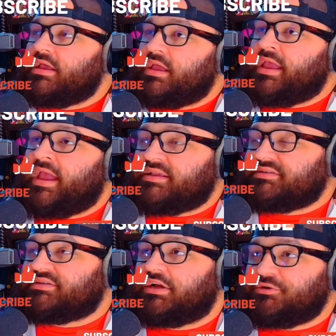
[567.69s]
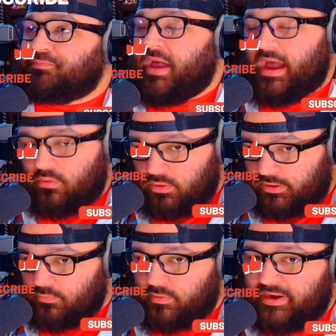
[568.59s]
he has such power
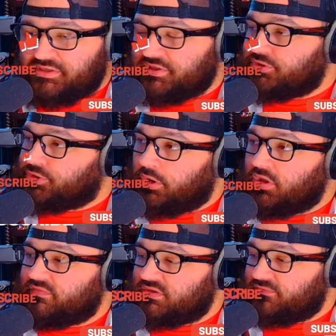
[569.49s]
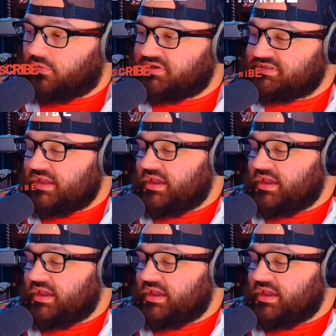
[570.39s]
and range and control over his voice.